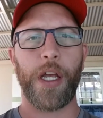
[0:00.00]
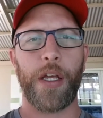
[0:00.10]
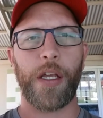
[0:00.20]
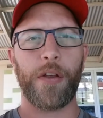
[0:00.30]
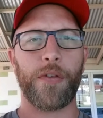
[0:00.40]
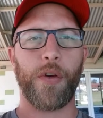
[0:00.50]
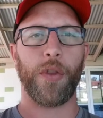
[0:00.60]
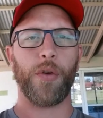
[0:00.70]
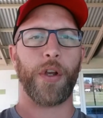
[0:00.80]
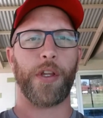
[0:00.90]
get here, so I
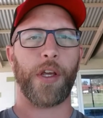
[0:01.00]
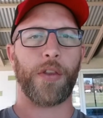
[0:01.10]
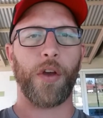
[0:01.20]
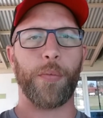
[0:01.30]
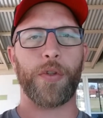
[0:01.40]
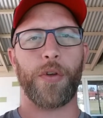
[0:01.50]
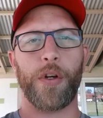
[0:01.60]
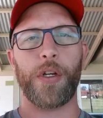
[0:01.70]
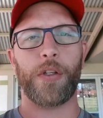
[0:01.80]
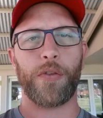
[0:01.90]
thought I'd take the
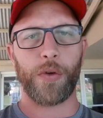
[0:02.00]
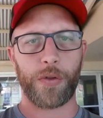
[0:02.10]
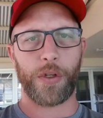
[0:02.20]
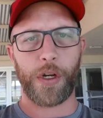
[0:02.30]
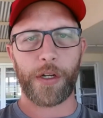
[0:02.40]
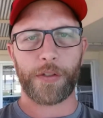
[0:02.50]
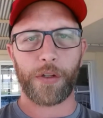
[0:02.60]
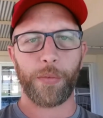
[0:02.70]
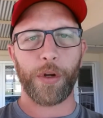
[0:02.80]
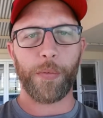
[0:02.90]
opportunity to talk to you guys a
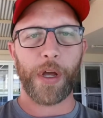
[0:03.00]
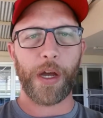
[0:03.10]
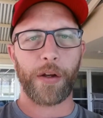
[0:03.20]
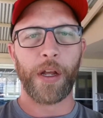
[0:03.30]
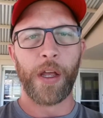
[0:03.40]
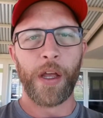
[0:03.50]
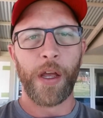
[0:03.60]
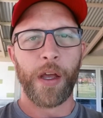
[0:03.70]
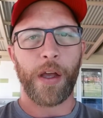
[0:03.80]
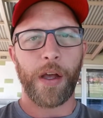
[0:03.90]
little bit about
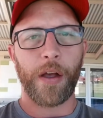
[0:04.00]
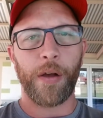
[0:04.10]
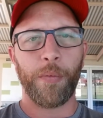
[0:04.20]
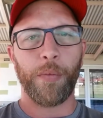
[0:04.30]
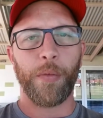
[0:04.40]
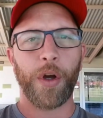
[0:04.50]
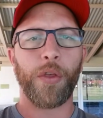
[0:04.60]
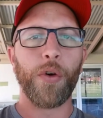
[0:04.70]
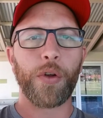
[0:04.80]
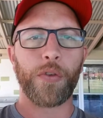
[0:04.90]
my
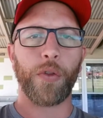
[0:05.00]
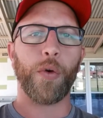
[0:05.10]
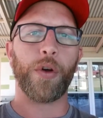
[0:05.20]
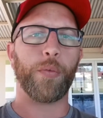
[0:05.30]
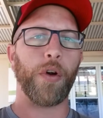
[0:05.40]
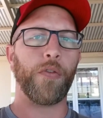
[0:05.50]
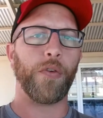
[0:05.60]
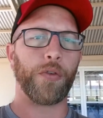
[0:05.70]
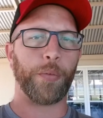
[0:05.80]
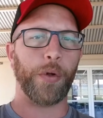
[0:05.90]
thoughts on the Hoyt Pro
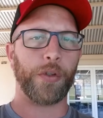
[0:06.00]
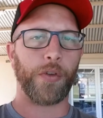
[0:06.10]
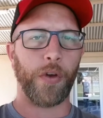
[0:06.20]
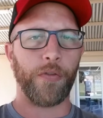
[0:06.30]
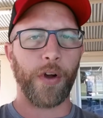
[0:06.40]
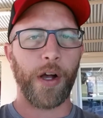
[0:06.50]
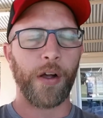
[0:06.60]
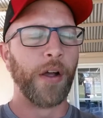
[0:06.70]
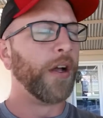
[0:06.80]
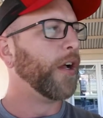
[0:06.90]
Force build so far.
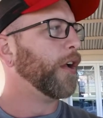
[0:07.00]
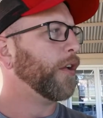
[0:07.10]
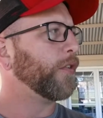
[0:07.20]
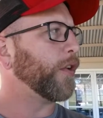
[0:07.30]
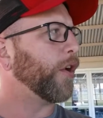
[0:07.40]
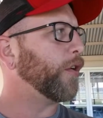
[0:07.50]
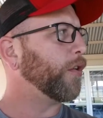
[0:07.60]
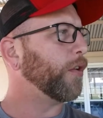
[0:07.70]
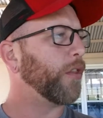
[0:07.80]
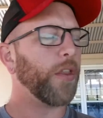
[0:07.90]
So
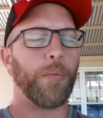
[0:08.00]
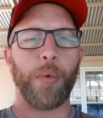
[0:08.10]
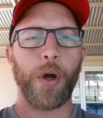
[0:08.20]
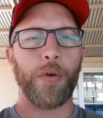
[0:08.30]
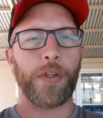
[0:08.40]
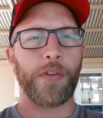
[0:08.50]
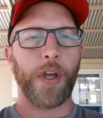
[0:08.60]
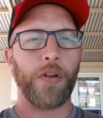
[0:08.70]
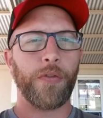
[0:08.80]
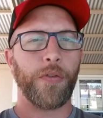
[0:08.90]
the bow
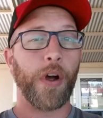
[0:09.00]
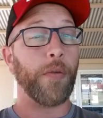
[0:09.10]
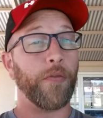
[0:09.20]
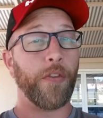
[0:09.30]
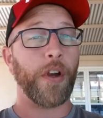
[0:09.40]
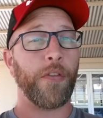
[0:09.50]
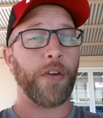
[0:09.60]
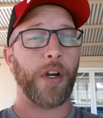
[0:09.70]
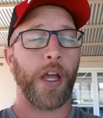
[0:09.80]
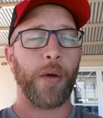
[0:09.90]
itself, I'm
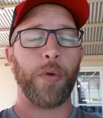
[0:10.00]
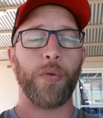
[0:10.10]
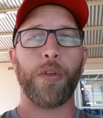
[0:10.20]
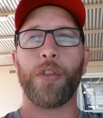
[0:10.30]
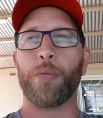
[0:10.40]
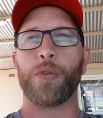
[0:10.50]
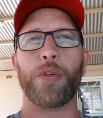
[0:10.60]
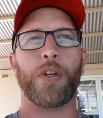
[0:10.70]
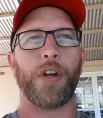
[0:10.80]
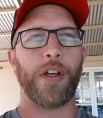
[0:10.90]
very happy with. I'm sure
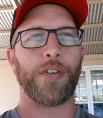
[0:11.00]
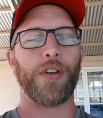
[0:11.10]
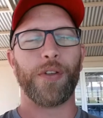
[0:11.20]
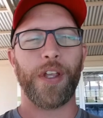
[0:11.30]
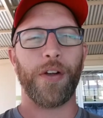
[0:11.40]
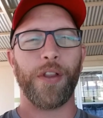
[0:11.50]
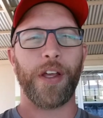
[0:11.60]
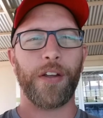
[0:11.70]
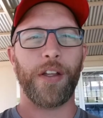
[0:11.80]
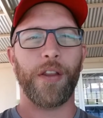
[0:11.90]
you guys could tell
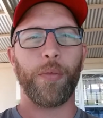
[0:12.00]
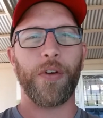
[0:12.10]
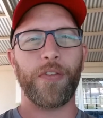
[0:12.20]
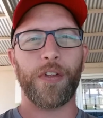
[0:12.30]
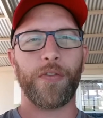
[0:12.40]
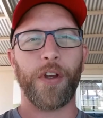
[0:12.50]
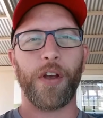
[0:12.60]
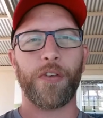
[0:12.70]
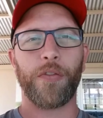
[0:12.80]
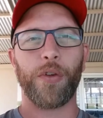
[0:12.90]
that in the previous
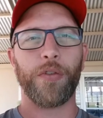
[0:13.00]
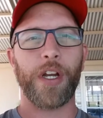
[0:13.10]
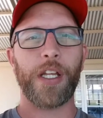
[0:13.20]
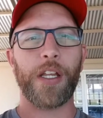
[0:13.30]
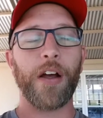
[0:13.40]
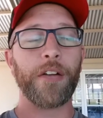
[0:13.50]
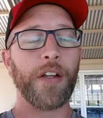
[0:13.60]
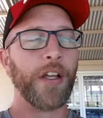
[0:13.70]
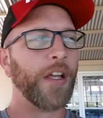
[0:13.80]
videos I've already done.